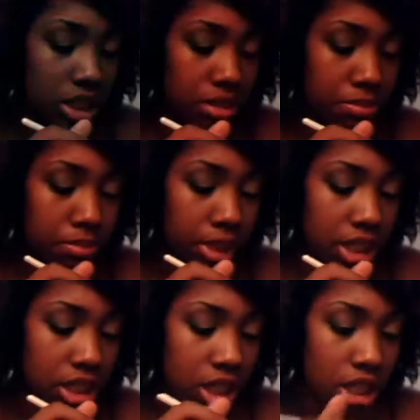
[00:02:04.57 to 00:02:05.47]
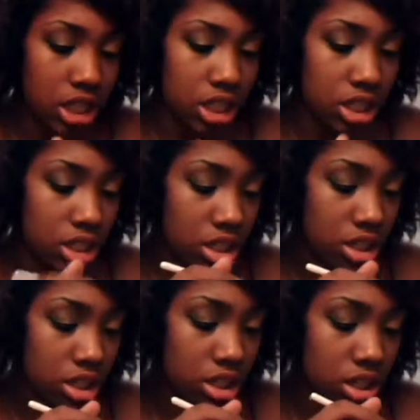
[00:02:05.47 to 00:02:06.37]
just mix it
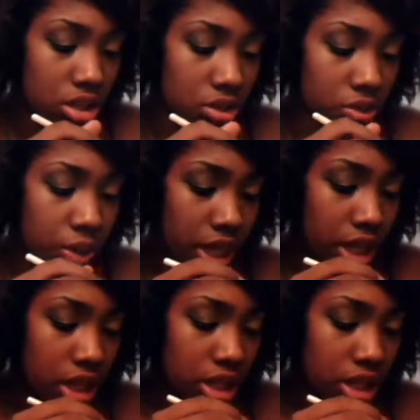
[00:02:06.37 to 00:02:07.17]
with